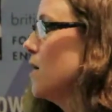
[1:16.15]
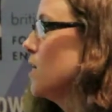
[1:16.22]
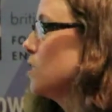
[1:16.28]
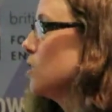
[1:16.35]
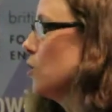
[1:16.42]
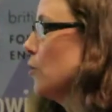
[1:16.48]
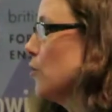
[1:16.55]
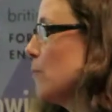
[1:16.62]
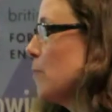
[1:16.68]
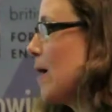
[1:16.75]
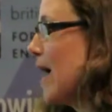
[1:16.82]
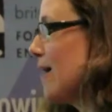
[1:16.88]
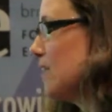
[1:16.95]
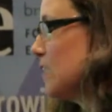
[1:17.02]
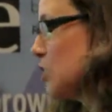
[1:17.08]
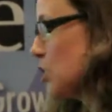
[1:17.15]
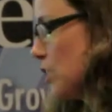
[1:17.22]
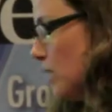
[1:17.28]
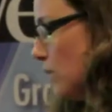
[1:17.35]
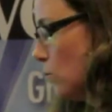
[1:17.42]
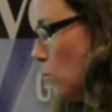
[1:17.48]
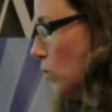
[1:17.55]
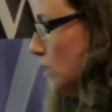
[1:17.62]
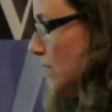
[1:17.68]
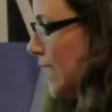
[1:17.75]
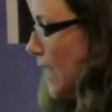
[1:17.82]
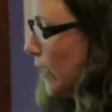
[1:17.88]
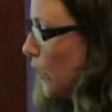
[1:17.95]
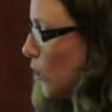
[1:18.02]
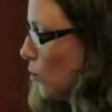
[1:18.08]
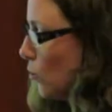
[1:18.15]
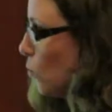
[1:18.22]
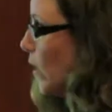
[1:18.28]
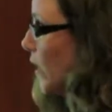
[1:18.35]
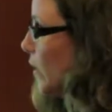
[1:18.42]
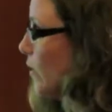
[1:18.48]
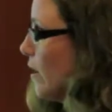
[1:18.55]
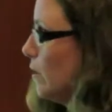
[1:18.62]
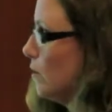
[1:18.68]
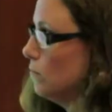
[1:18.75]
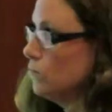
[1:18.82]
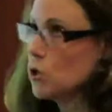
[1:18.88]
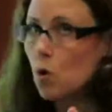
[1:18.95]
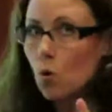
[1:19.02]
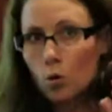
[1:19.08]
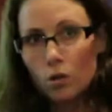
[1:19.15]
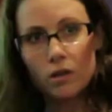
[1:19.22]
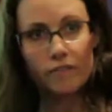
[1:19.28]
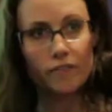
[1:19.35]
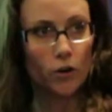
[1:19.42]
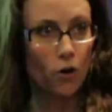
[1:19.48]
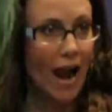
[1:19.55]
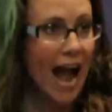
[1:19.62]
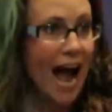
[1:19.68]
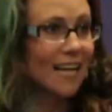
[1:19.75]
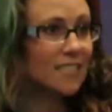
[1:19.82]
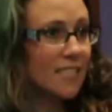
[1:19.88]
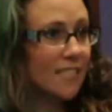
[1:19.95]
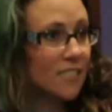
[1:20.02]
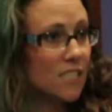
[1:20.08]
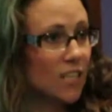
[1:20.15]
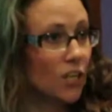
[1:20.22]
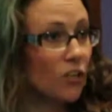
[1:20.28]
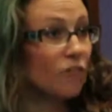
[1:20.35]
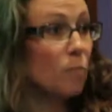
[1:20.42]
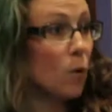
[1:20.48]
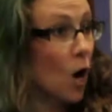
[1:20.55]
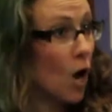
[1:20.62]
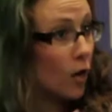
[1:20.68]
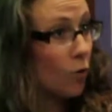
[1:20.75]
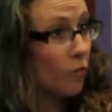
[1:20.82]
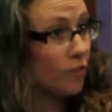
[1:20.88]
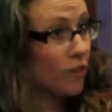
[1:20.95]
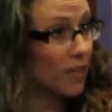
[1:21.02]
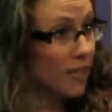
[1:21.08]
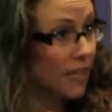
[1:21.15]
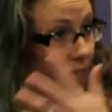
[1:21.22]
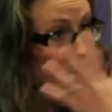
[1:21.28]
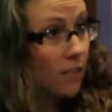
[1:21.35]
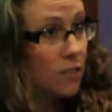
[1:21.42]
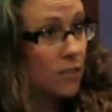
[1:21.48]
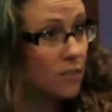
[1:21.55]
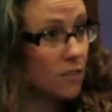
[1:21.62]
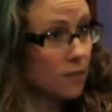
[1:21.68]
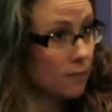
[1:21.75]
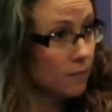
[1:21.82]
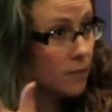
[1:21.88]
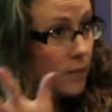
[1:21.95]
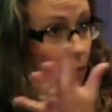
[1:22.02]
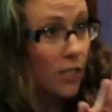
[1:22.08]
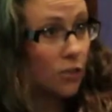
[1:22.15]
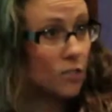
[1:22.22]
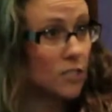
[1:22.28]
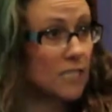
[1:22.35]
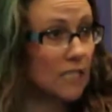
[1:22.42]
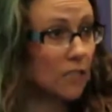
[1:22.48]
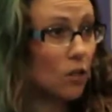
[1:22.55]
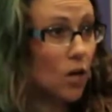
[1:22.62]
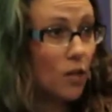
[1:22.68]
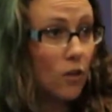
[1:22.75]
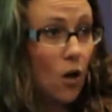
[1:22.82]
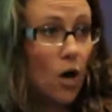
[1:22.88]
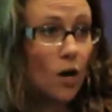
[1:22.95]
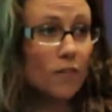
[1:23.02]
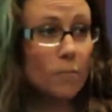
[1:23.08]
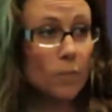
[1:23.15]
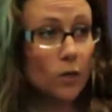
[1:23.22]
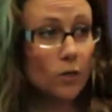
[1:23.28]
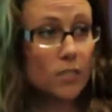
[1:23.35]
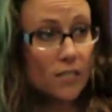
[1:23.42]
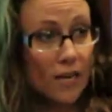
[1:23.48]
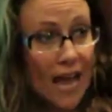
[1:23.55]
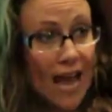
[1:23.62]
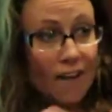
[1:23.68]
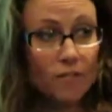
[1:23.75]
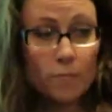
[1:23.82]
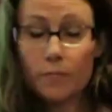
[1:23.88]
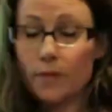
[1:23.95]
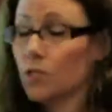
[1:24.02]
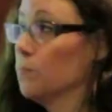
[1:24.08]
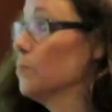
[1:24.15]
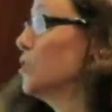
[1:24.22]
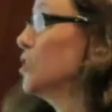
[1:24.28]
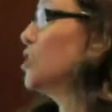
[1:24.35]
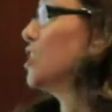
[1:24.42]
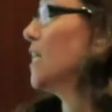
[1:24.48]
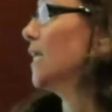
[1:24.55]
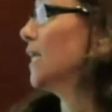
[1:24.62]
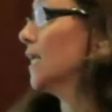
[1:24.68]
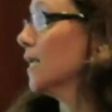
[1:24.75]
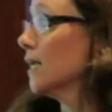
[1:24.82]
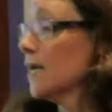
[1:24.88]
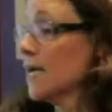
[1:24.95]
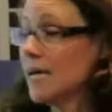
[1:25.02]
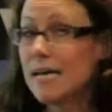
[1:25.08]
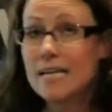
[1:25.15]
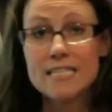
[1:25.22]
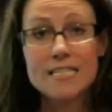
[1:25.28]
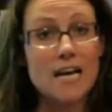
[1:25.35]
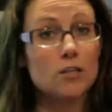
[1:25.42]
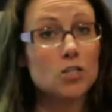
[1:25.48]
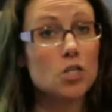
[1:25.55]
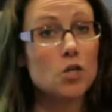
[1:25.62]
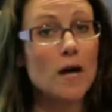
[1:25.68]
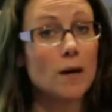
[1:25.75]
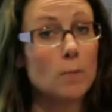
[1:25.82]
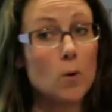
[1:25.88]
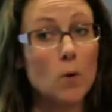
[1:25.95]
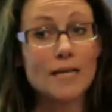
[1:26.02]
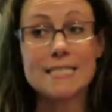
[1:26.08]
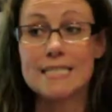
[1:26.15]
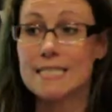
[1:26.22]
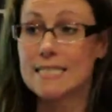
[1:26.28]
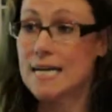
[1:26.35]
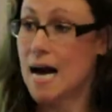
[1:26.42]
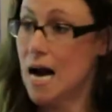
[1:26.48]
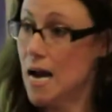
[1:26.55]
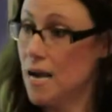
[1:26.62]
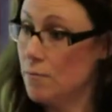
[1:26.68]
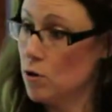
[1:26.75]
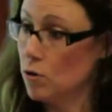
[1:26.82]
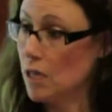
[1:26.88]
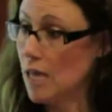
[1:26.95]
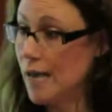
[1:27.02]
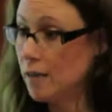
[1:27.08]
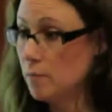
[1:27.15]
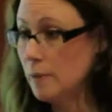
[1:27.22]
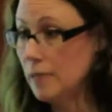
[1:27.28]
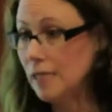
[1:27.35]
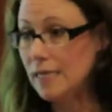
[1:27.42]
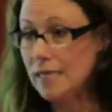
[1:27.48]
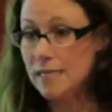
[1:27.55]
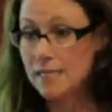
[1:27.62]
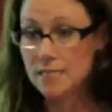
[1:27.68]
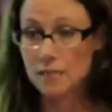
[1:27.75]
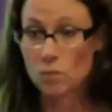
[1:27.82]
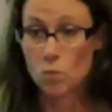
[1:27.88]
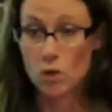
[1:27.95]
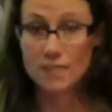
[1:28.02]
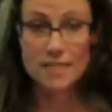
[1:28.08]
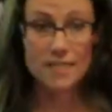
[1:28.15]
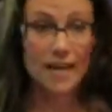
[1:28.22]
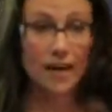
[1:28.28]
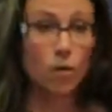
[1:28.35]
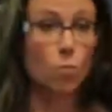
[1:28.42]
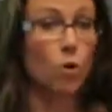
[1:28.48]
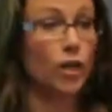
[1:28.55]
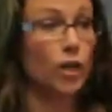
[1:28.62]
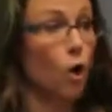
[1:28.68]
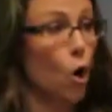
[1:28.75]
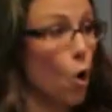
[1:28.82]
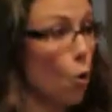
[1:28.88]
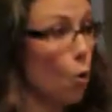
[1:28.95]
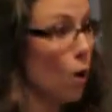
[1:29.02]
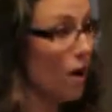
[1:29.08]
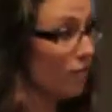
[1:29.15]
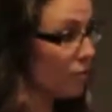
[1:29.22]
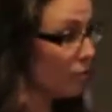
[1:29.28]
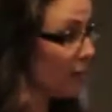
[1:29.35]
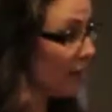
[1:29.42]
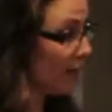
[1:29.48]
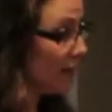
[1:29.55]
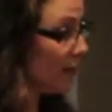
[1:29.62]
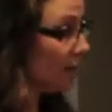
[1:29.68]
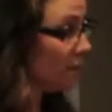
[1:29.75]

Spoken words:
So your balance sheet will tell you what your total of your assets that you've bought over the years that are still on the books and that haven't been depreciated. It tells you at a point in time your liabilities and what's there and what you owe everybody.